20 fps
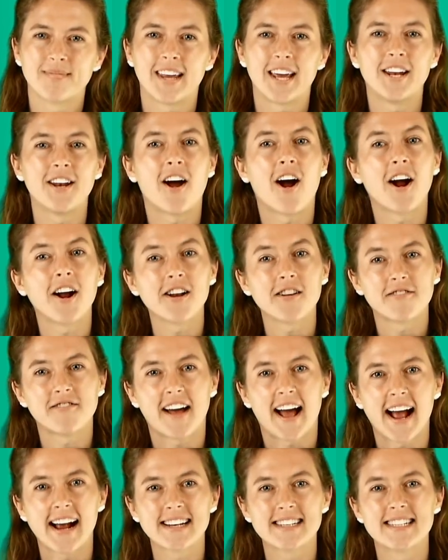An
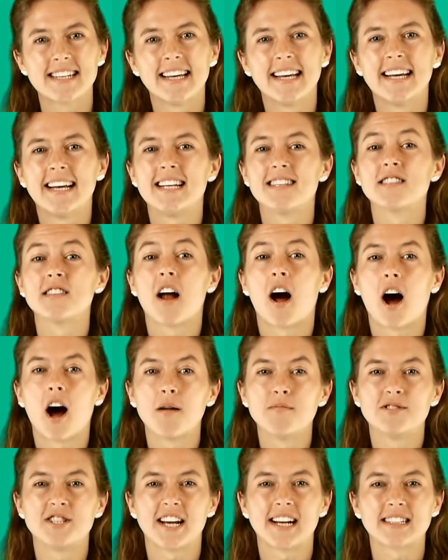artifact is an
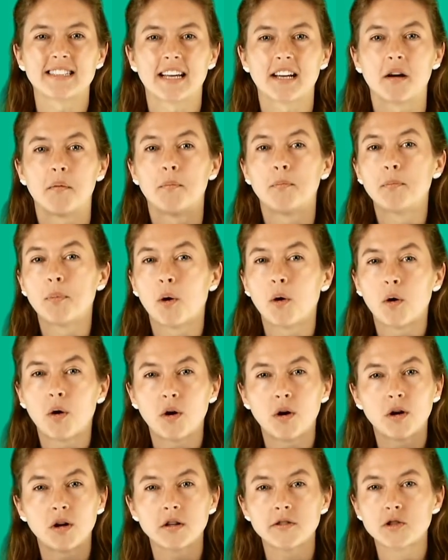object like a
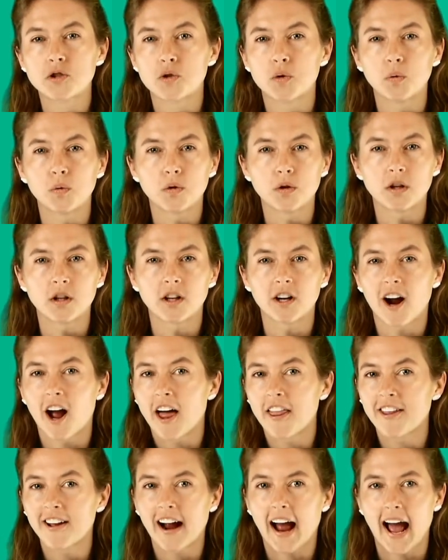bowl, tool, or
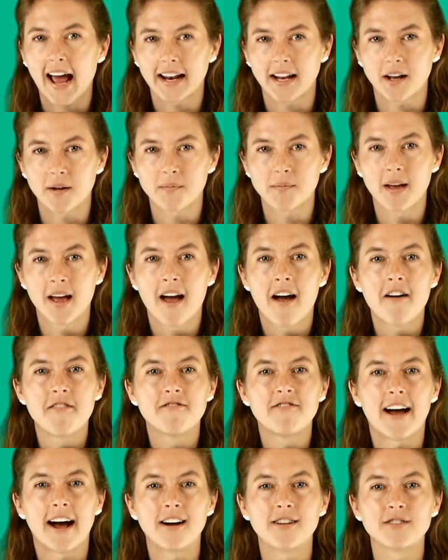other item
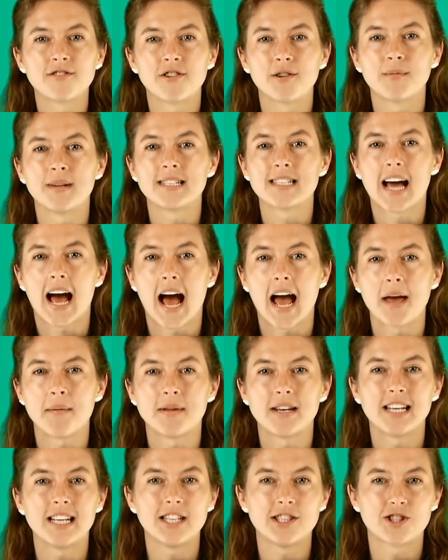found from a
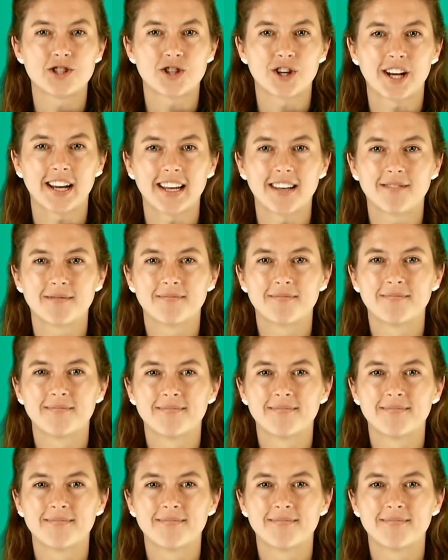time in history.